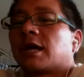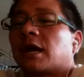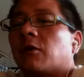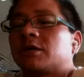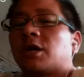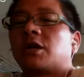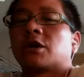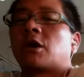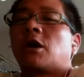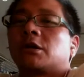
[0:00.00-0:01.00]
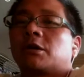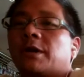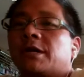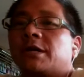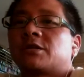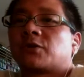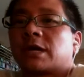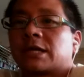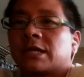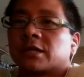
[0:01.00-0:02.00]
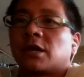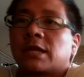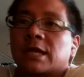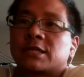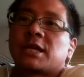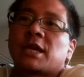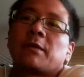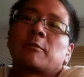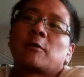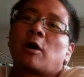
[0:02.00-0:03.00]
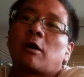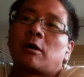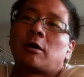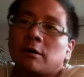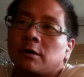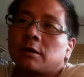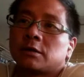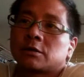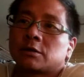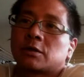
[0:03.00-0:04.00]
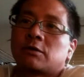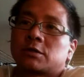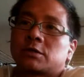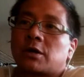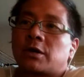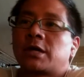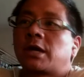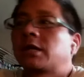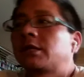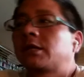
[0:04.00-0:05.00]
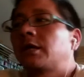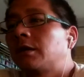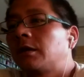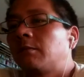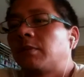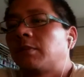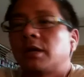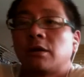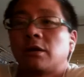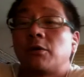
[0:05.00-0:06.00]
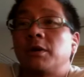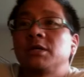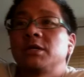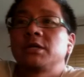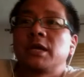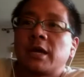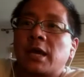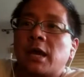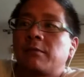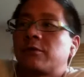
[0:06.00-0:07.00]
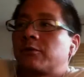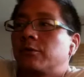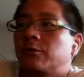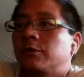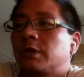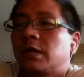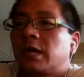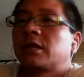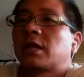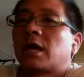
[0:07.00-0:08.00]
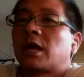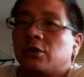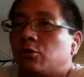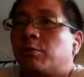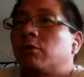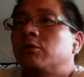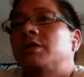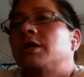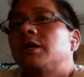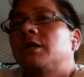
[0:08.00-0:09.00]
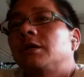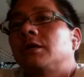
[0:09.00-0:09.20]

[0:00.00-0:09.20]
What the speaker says: that I was on the call already, so I clicked on that same call. So I was already connected. But originally I came through the link that you posted.